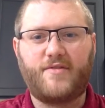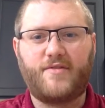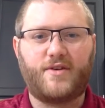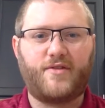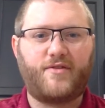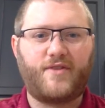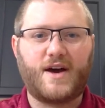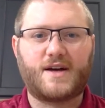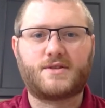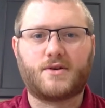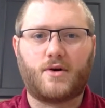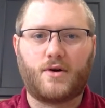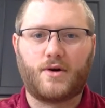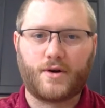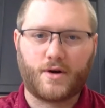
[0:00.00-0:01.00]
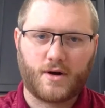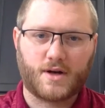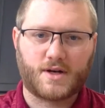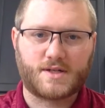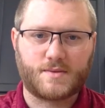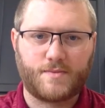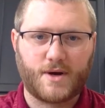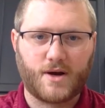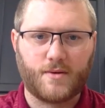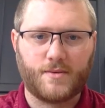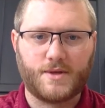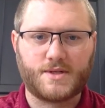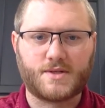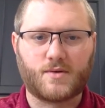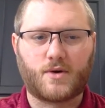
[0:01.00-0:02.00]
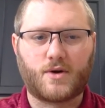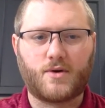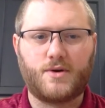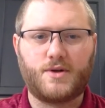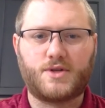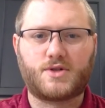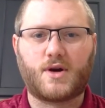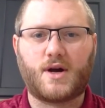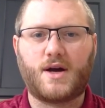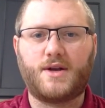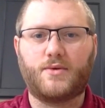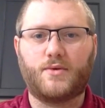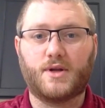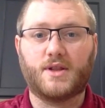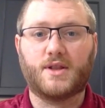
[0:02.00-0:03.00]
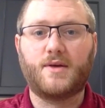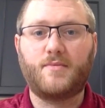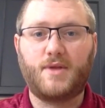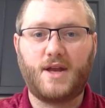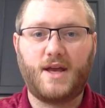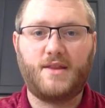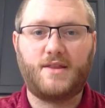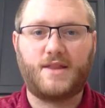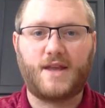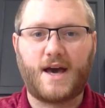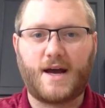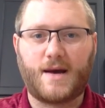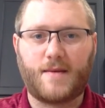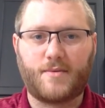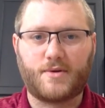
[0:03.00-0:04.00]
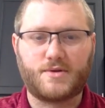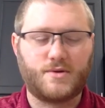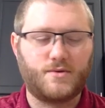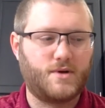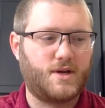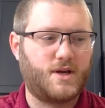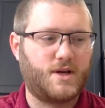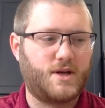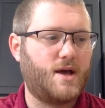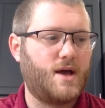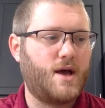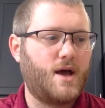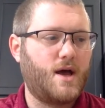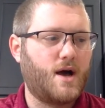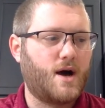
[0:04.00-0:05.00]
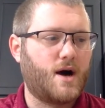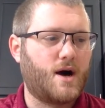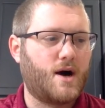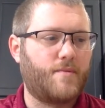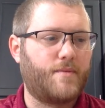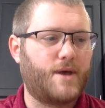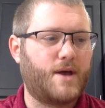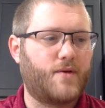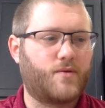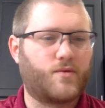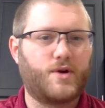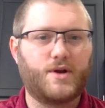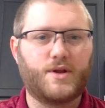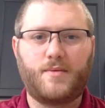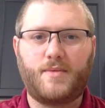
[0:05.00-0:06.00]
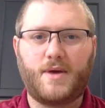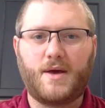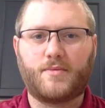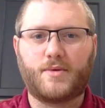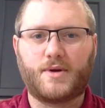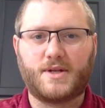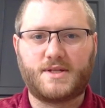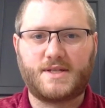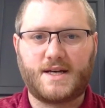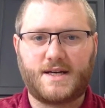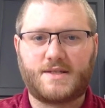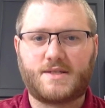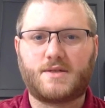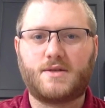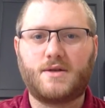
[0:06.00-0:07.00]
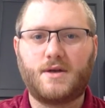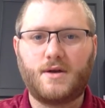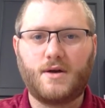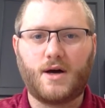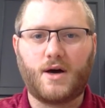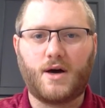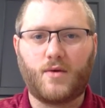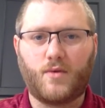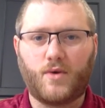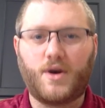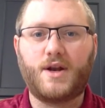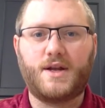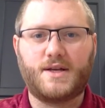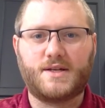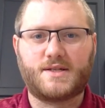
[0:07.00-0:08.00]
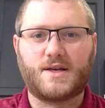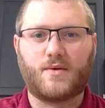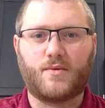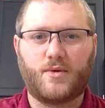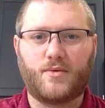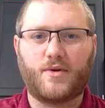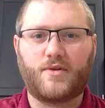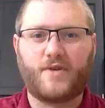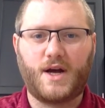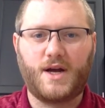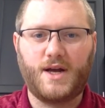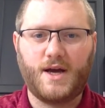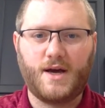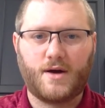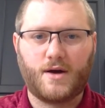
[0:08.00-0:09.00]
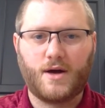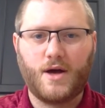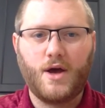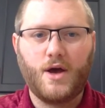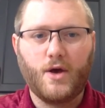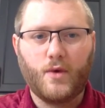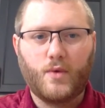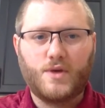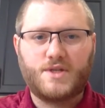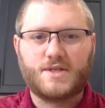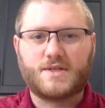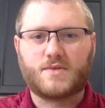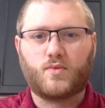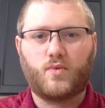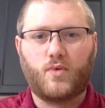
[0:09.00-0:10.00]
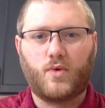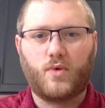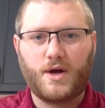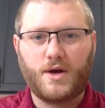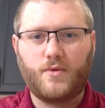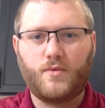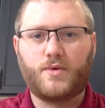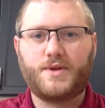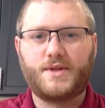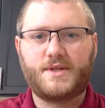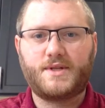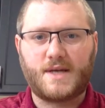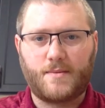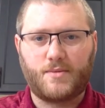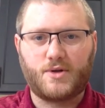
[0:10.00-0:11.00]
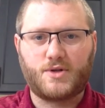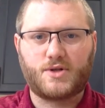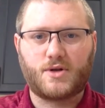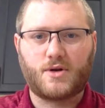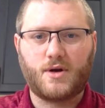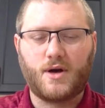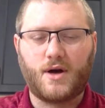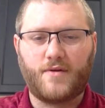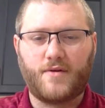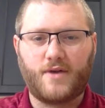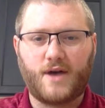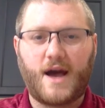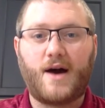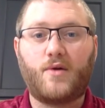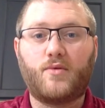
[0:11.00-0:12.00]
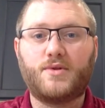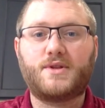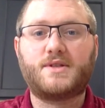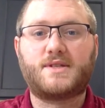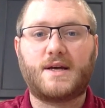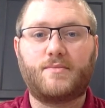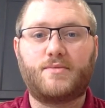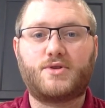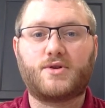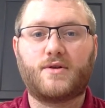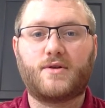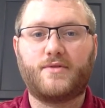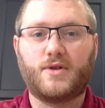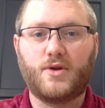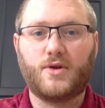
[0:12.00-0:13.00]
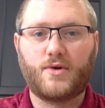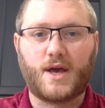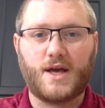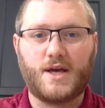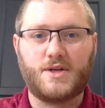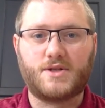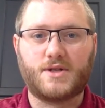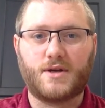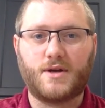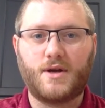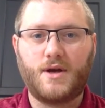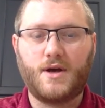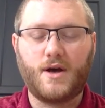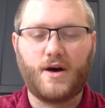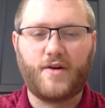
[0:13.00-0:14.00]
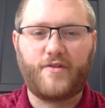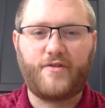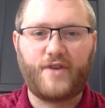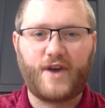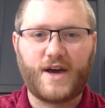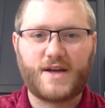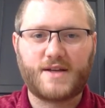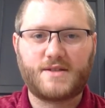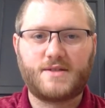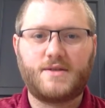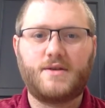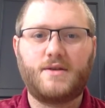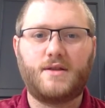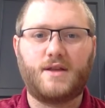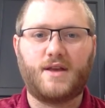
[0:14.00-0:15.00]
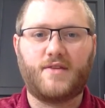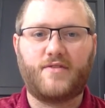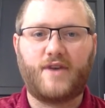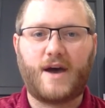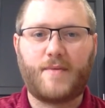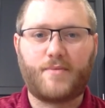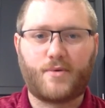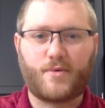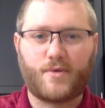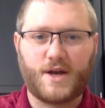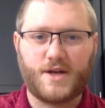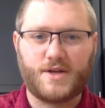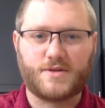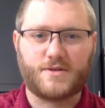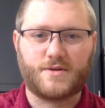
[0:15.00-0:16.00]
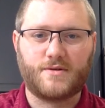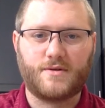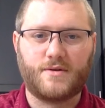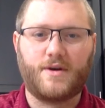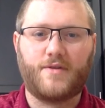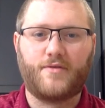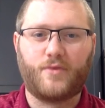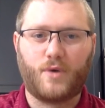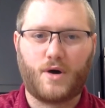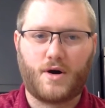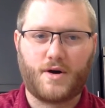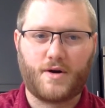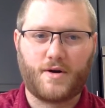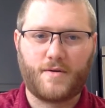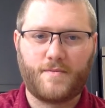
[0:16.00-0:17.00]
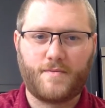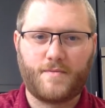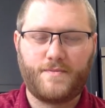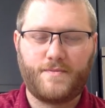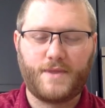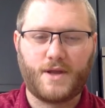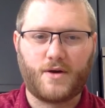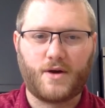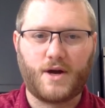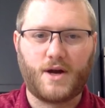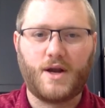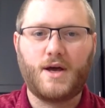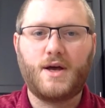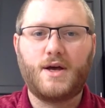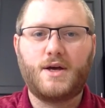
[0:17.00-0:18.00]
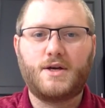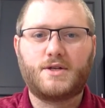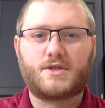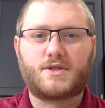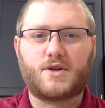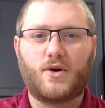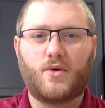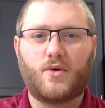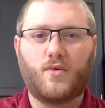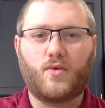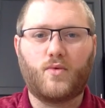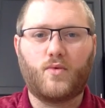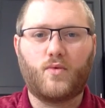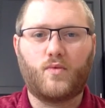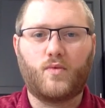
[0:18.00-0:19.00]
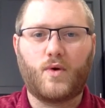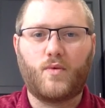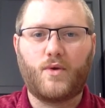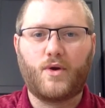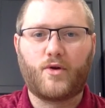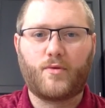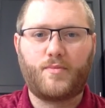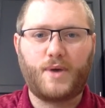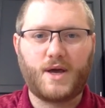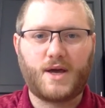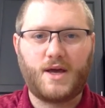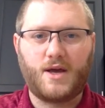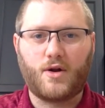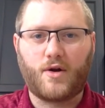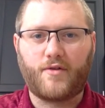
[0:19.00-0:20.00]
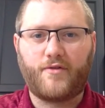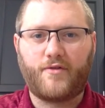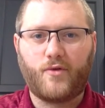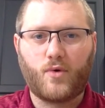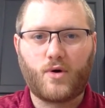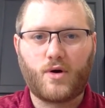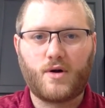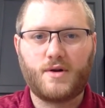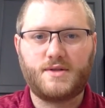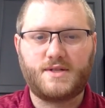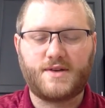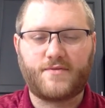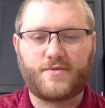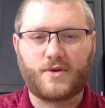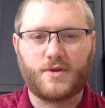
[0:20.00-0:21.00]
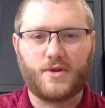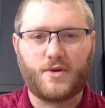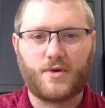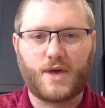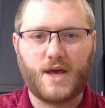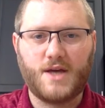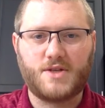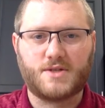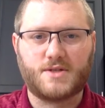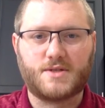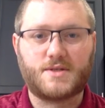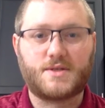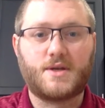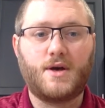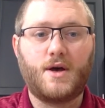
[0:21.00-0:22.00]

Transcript: an effect on our experiment. So we're going to try to eliminate that opportunity and really be able to test what it is that we want to find out, which is how will the temperature of a location affect the evaporation of water. All right. So when we were picking our 4 different locations,